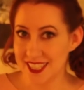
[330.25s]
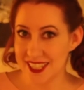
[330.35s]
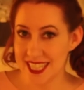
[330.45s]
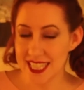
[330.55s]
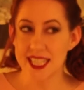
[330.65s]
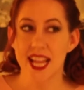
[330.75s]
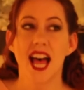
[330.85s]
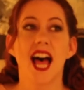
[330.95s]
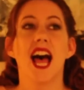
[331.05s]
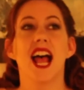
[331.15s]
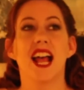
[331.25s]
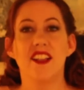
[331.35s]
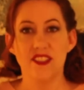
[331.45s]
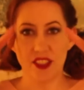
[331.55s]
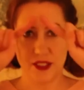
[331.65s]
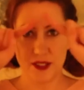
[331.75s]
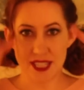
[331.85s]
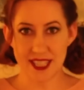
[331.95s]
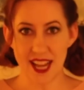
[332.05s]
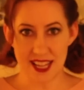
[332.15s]
degrees and the three
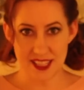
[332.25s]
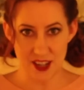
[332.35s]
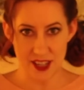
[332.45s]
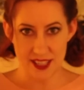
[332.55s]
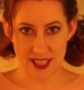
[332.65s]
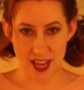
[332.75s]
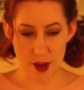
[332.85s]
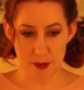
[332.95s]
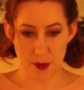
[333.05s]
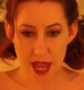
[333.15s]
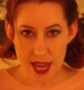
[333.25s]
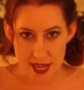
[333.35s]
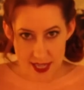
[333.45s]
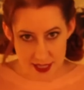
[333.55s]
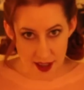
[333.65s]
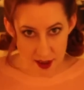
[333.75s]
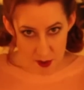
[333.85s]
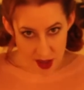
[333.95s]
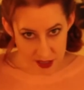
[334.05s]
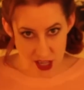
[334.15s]
sides are the same. So anytime
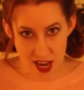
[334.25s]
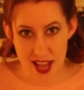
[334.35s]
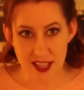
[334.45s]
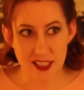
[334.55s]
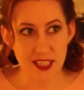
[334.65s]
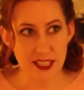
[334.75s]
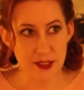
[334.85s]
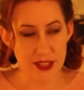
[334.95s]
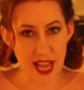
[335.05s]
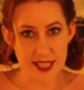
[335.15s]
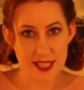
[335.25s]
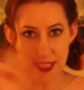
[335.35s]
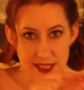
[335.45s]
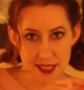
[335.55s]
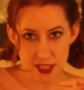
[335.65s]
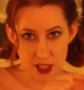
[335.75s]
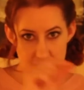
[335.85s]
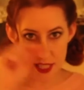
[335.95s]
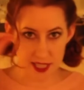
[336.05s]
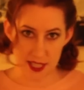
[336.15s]
you have a triangle that has 60
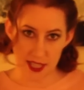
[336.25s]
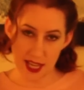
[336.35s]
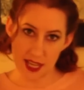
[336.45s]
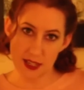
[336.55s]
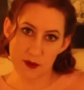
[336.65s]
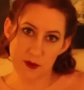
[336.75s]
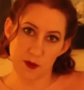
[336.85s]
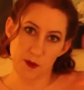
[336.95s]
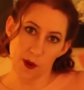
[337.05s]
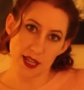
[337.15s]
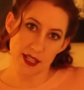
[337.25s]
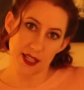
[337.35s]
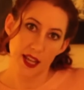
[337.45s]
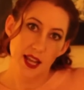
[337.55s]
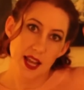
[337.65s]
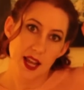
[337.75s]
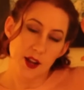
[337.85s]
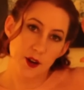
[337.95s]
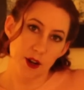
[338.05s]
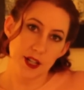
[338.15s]
degrees in one
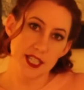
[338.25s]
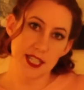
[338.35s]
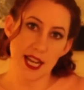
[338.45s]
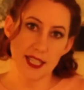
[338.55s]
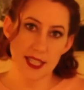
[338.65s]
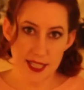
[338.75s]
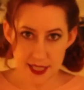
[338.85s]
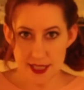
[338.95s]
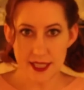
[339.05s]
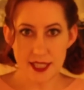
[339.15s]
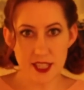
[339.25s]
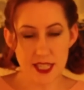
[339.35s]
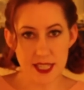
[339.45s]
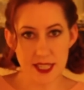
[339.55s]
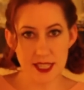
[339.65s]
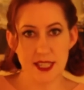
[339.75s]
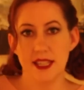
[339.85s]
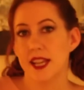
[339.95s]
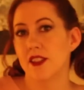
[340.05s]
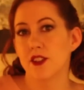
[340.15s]
corner and 60 degrees in
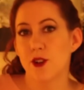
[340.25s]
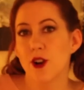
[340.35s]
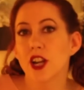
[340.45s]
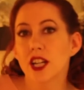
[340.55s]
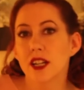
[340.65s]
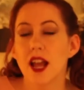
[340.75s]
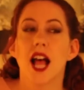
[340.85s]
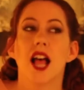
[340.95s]
the other corner,